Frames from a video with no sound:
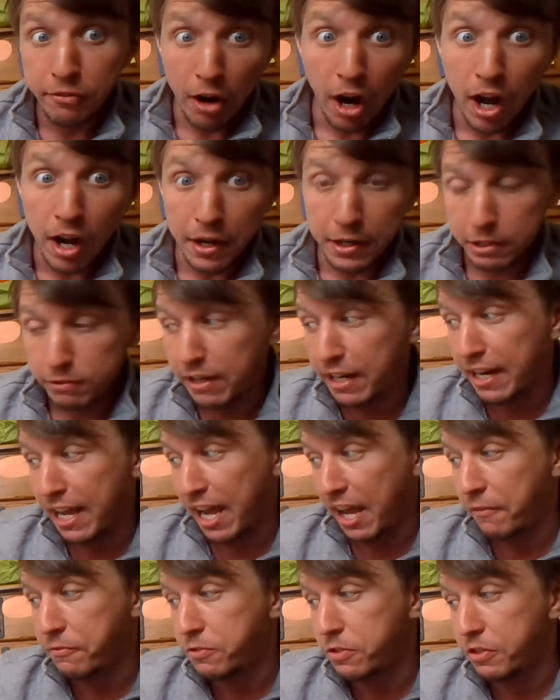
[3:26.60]
Frog ran
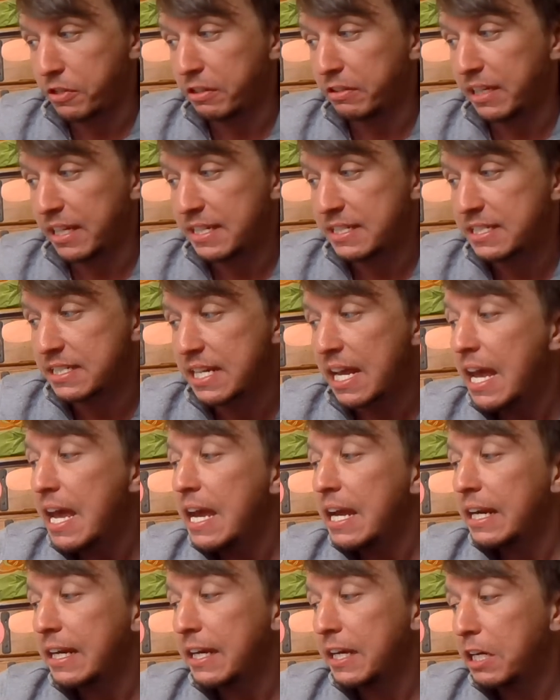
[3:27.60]
after the list.
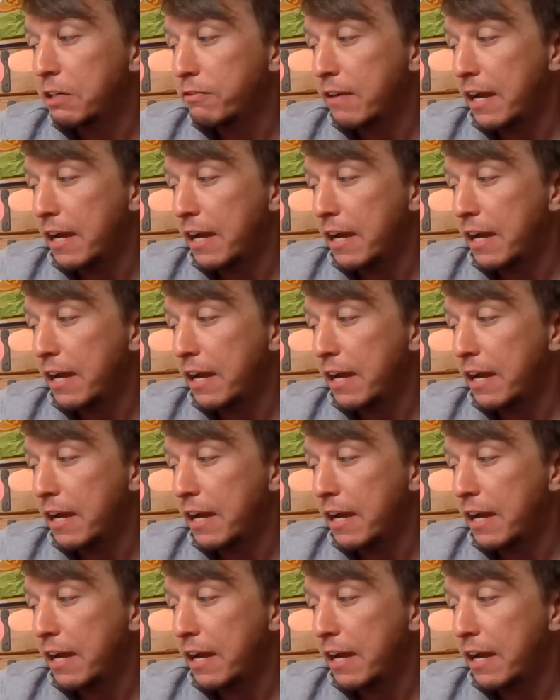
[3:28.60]
He